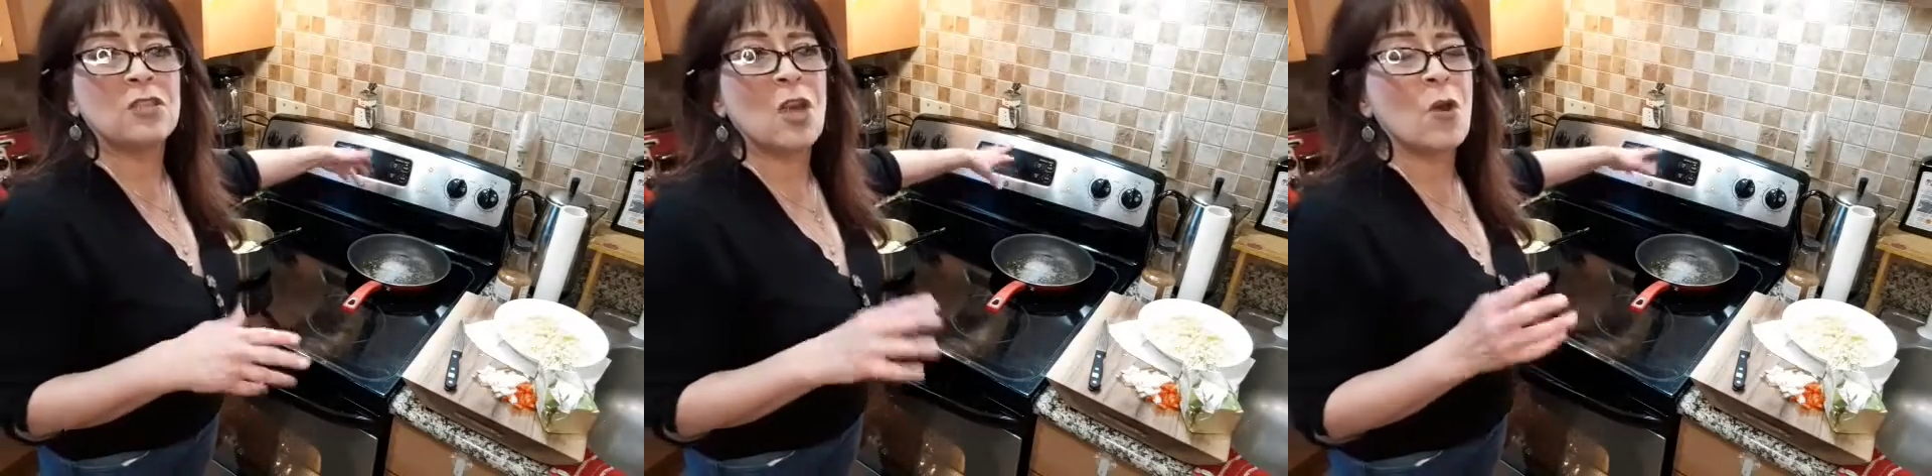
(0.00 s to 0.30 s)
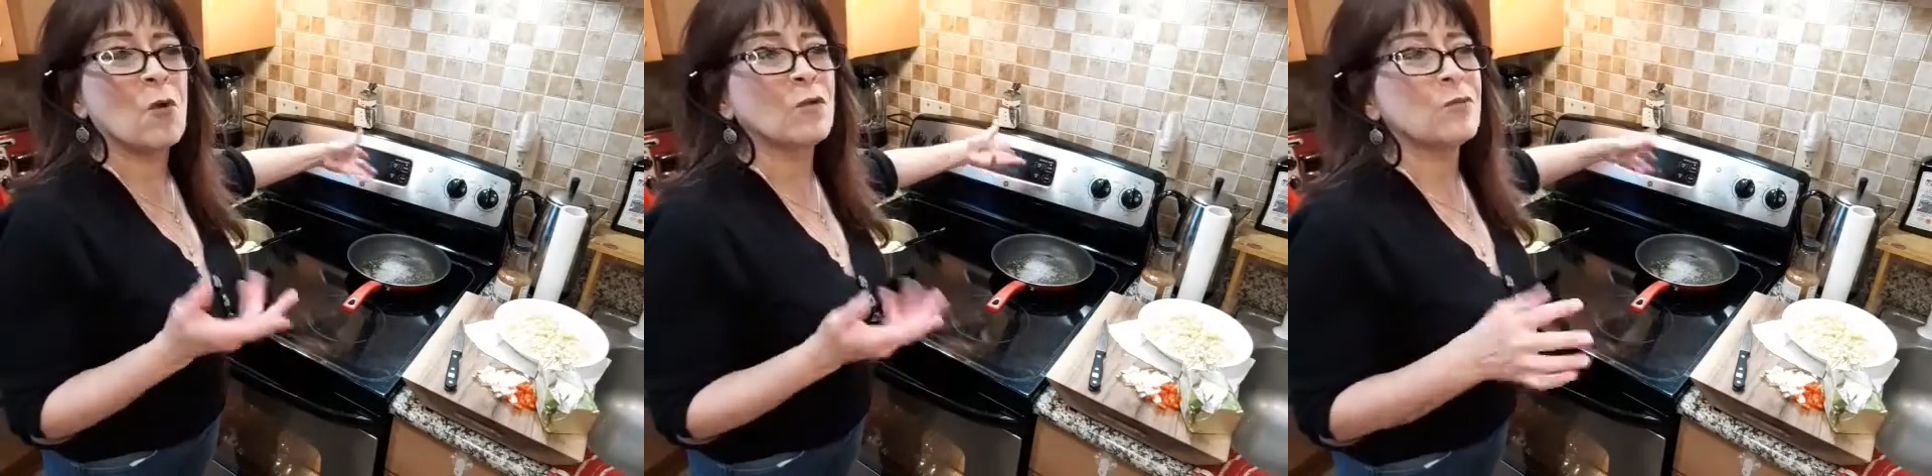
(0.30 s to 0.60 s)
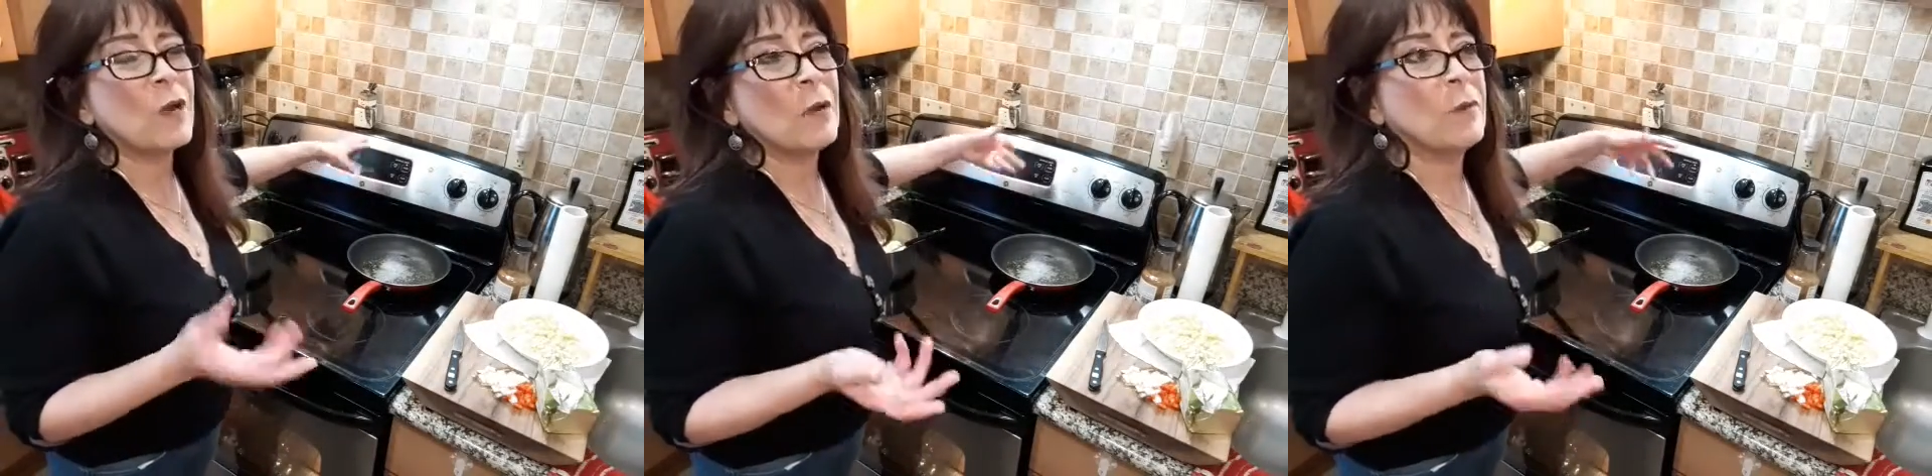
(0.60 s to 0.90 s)
so it's
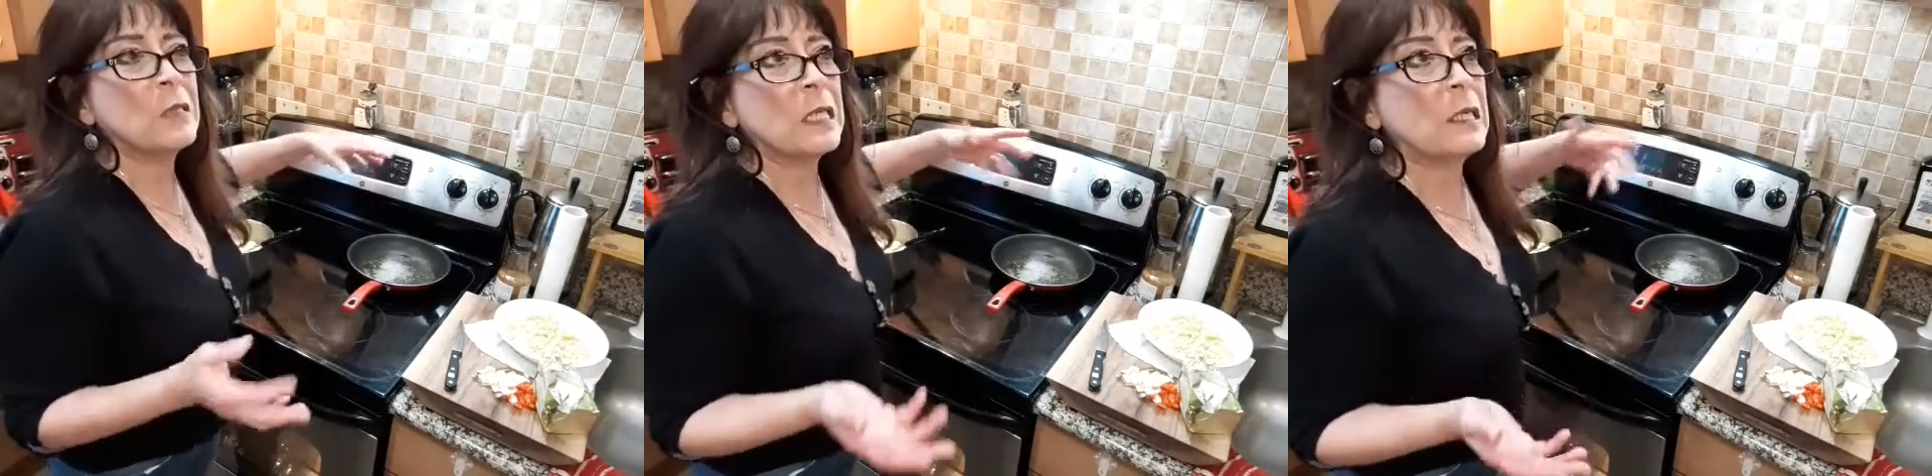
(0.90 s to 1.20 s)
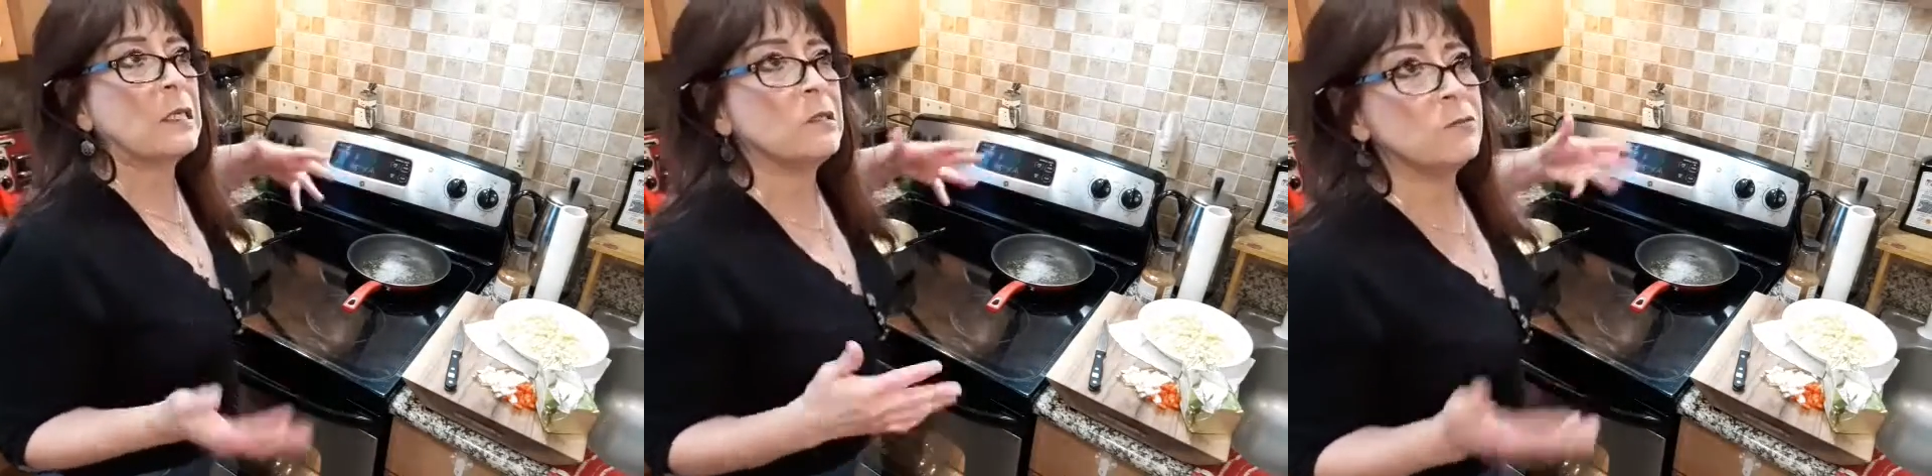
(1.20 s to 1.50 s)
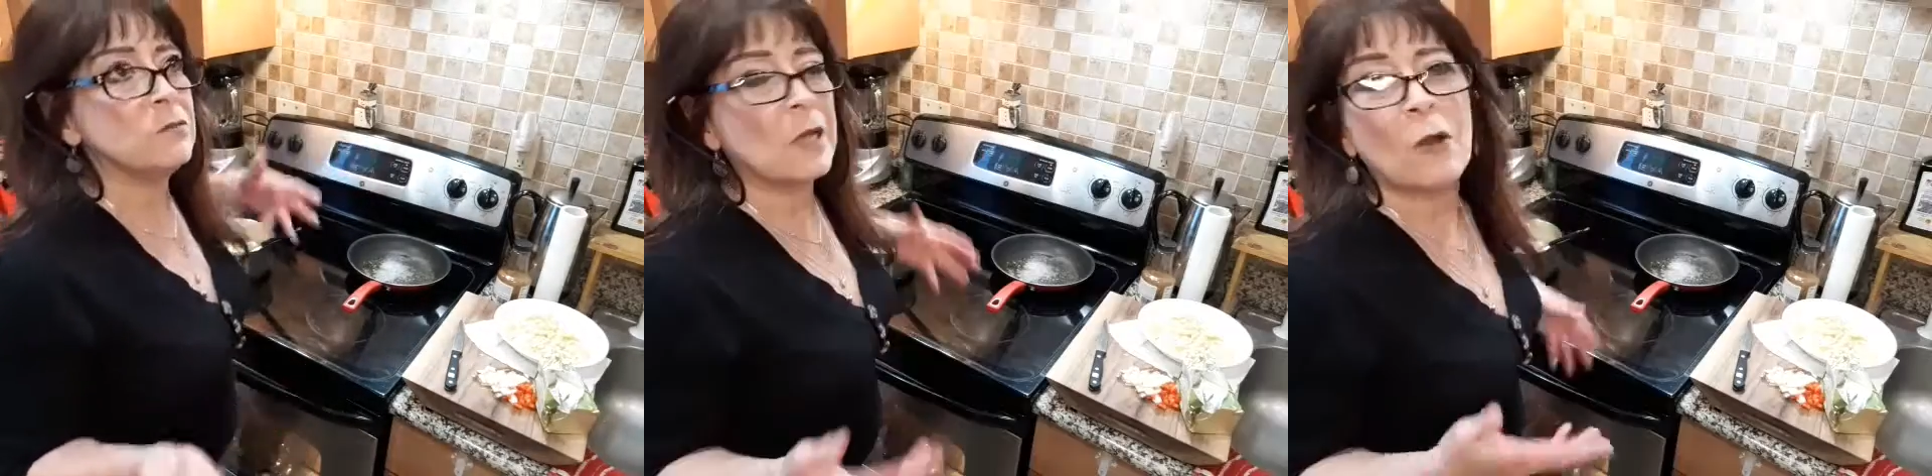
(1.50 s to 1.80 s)
probably
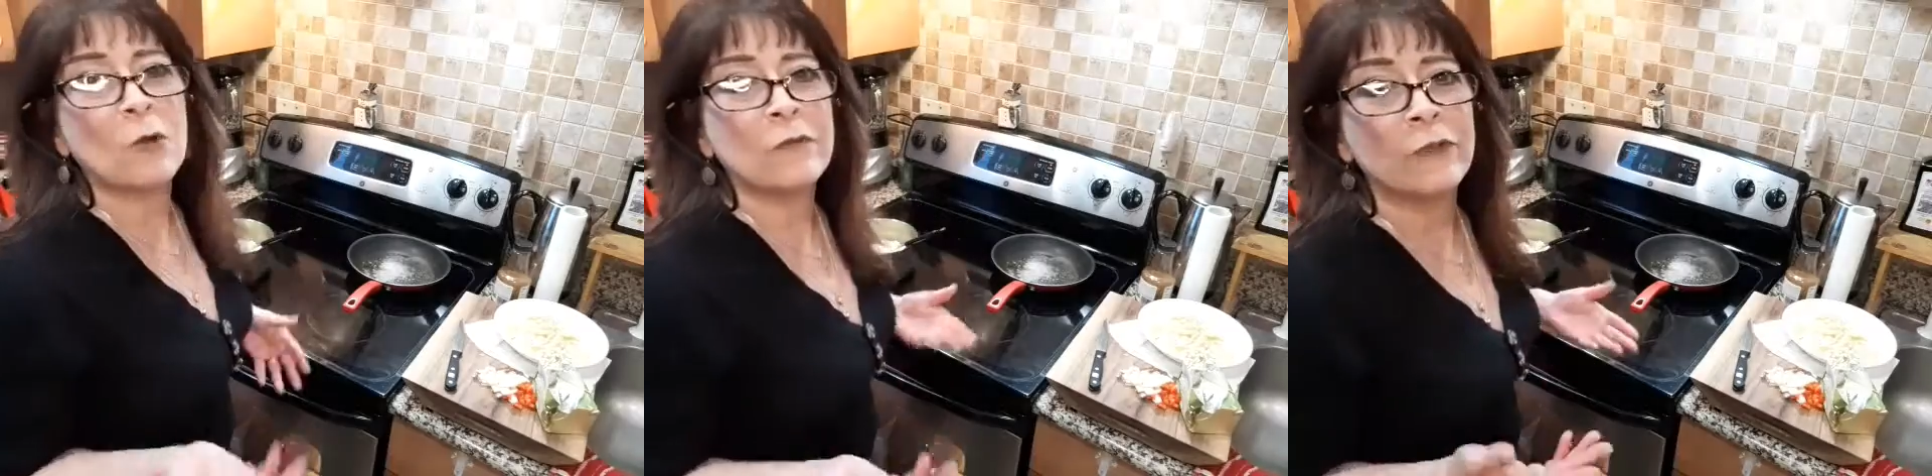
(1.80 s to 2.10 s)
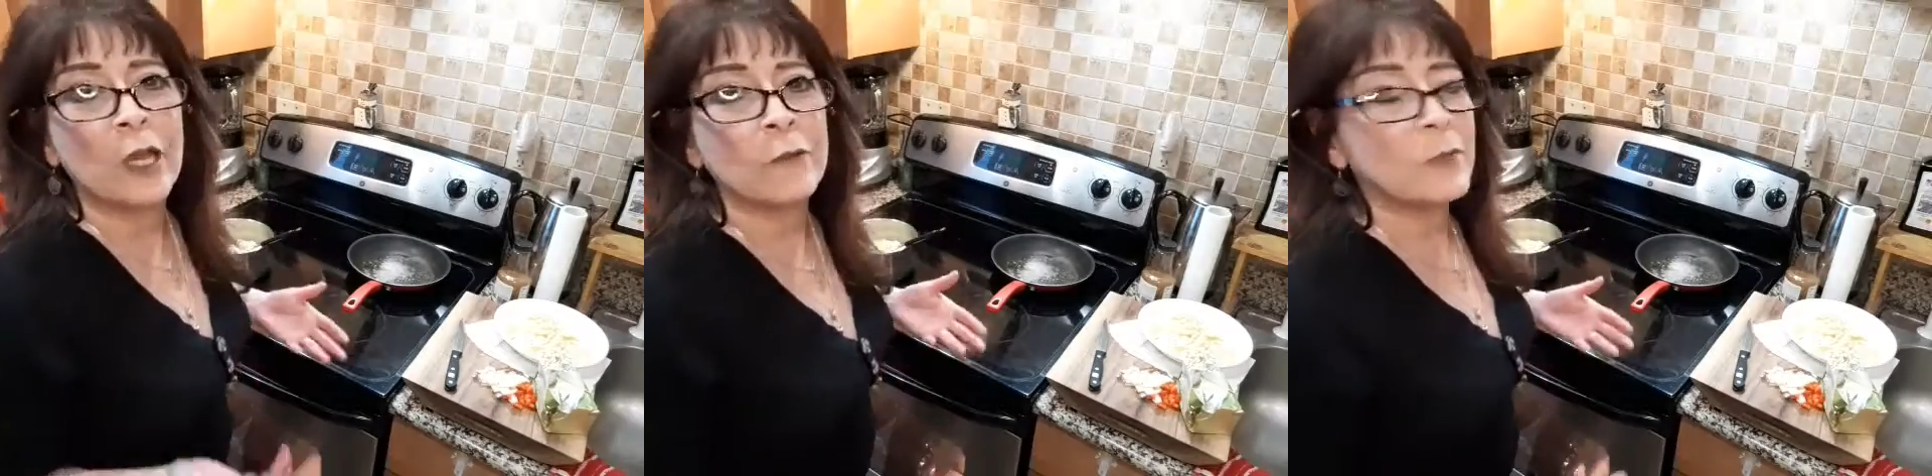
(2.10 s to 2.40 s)
an hour and 5